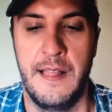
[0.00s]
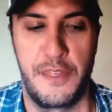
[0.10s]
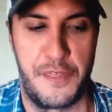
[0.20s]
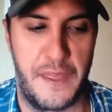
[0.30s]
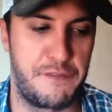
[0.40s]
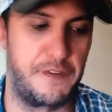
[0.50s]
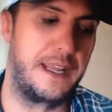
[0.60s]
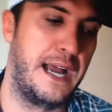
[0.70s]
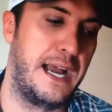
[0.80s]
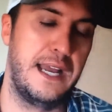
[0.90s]

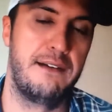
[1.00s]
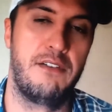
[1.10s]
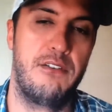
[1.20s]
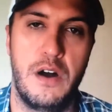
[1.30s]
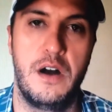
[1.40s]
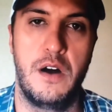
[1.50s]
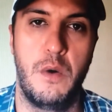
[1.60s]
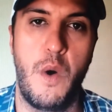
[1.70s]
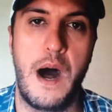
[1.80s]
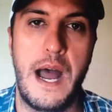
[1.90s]
thankfully, I have a,
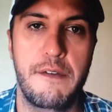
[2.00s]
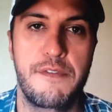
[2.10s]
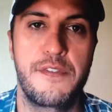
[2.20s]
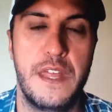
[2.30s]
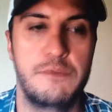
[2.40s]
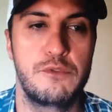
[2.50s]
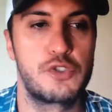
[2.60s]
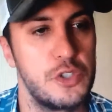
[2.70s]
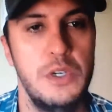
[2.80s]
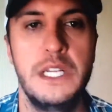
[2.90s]
a, a wife that
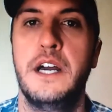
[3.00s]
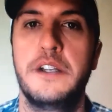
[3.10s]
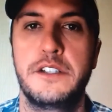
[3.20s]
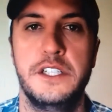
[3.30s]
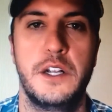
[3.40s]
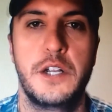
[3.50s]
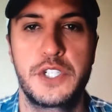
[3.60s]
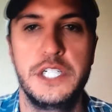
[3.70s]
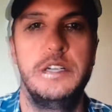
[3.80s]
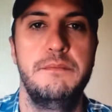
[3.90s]
truly under, you know,
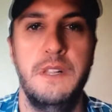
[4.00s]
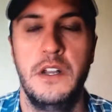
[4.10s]
she,